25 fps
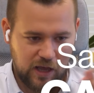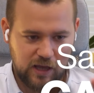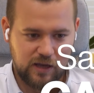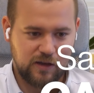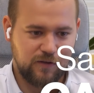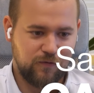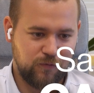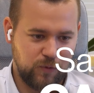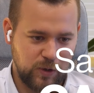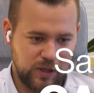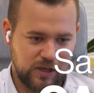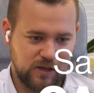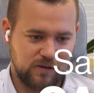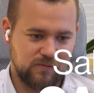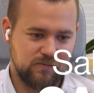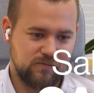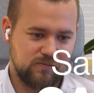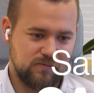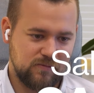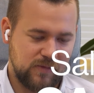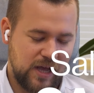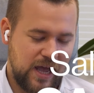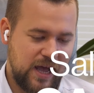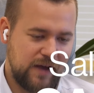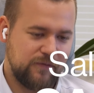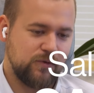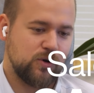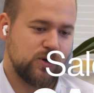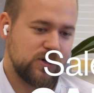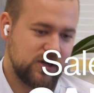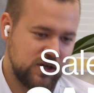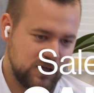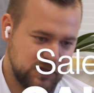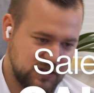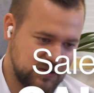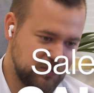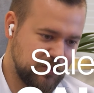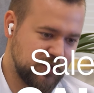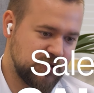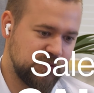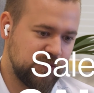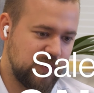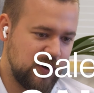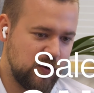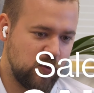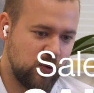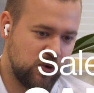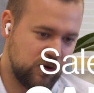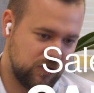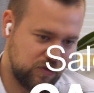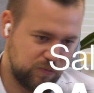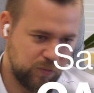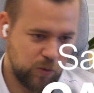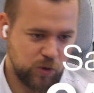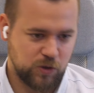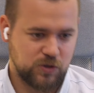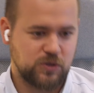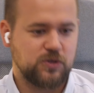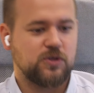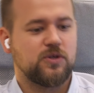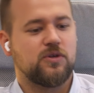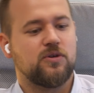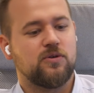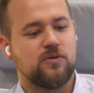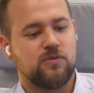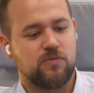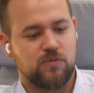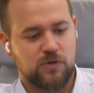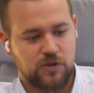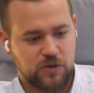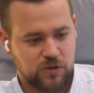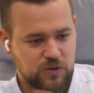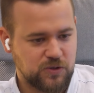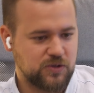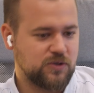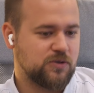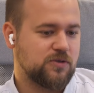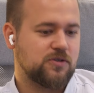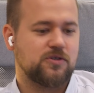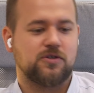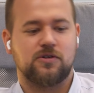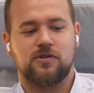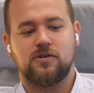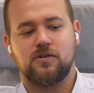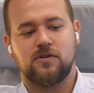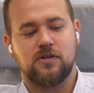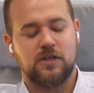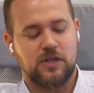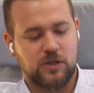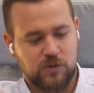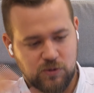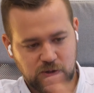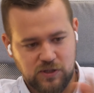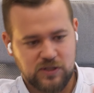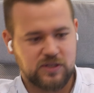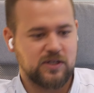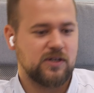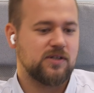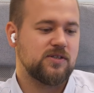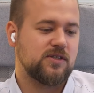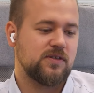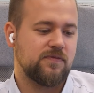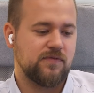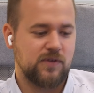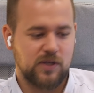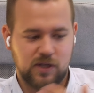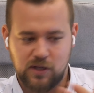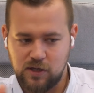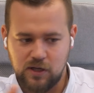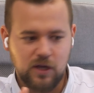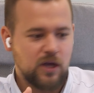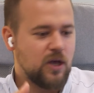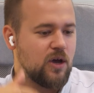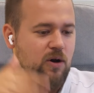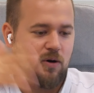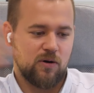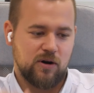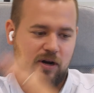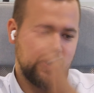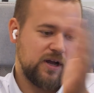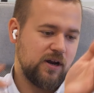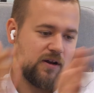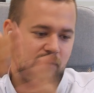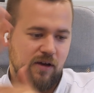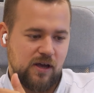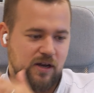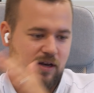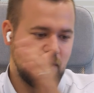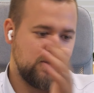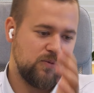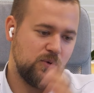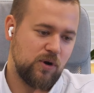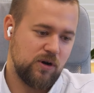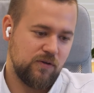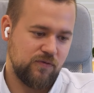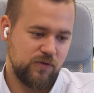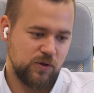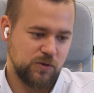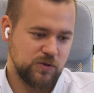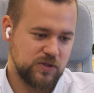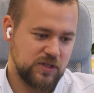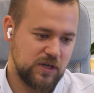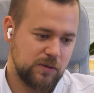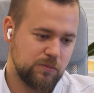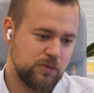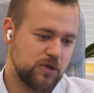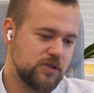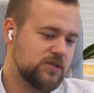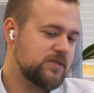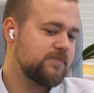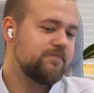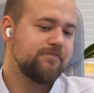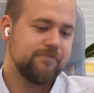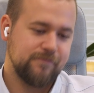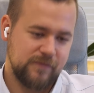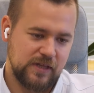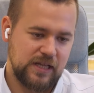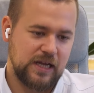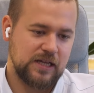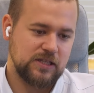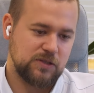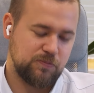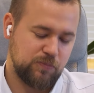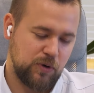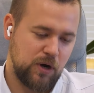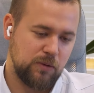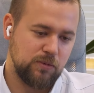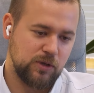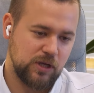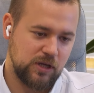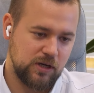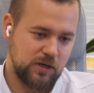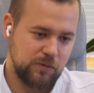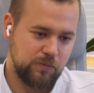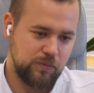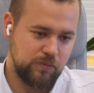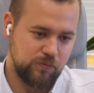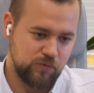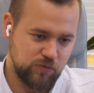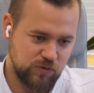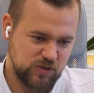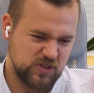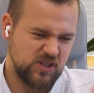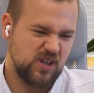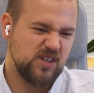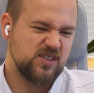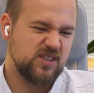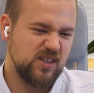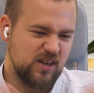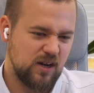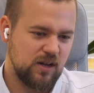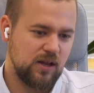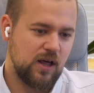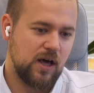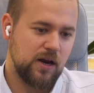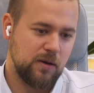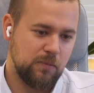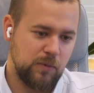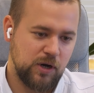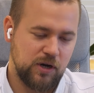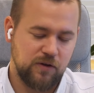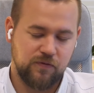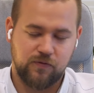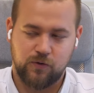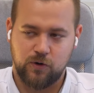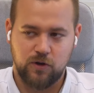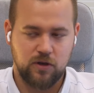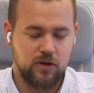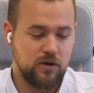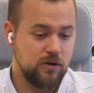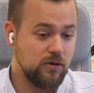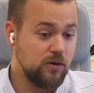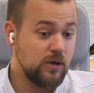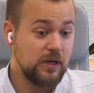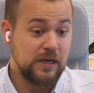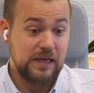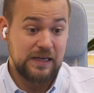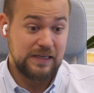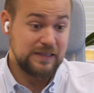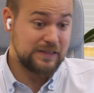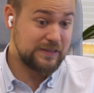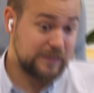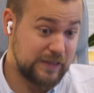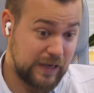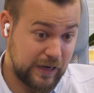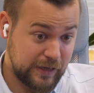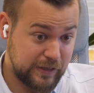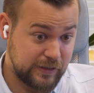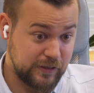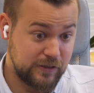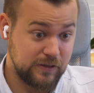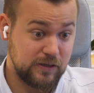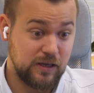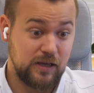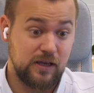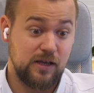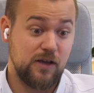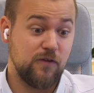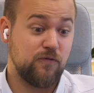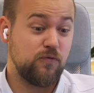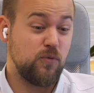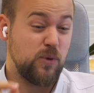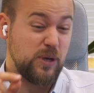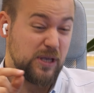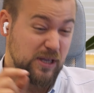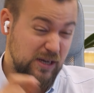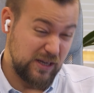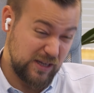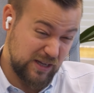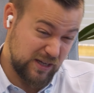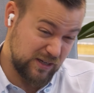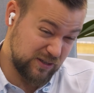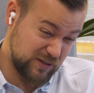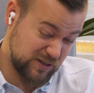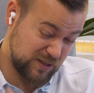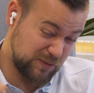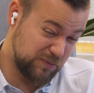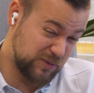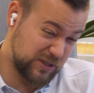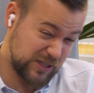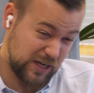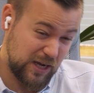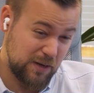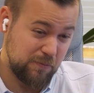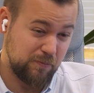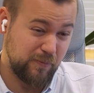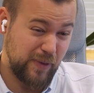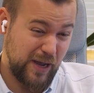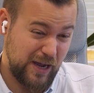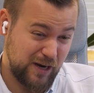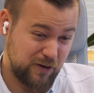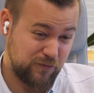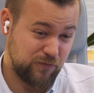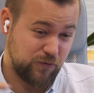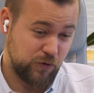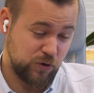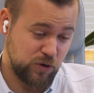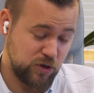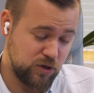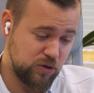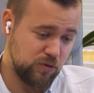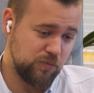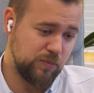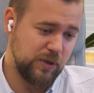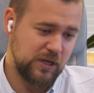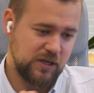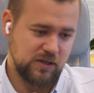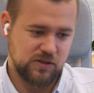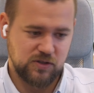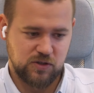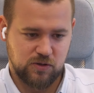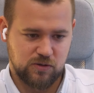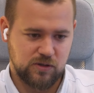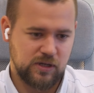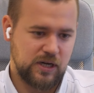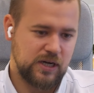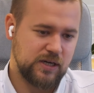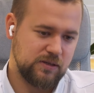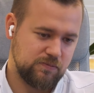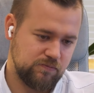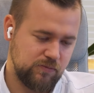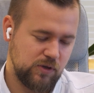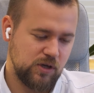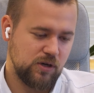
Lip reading: Hey, if we can have your customers be worth more to you, reduce your churn, increase LTV, or kind of any one of those numbers, that's probably going to result in a lot of money for you. Second, if we can get some time back for you because you're not,